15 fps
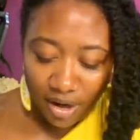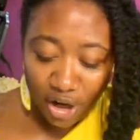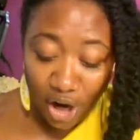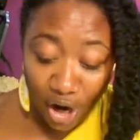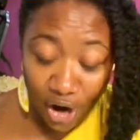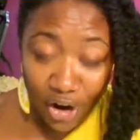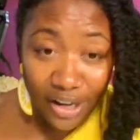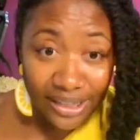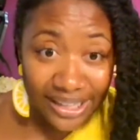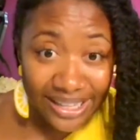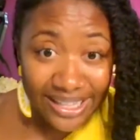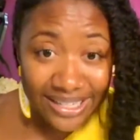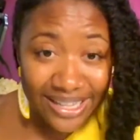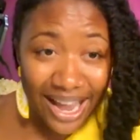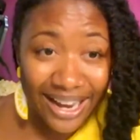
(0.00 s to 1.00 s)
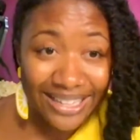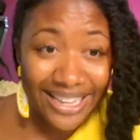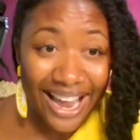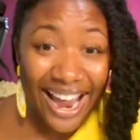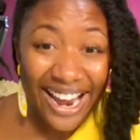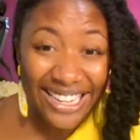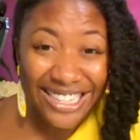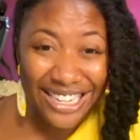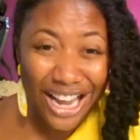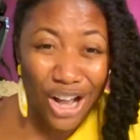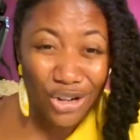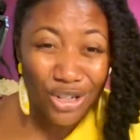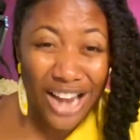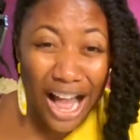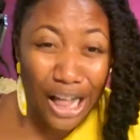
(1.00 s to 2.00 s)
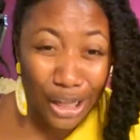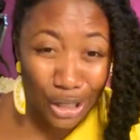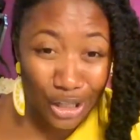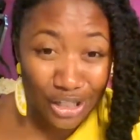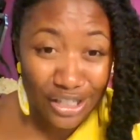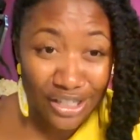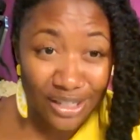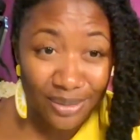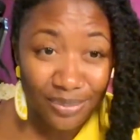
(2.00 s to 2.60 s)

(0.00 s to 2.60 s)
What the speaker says: Currently, the stock is at $1,800.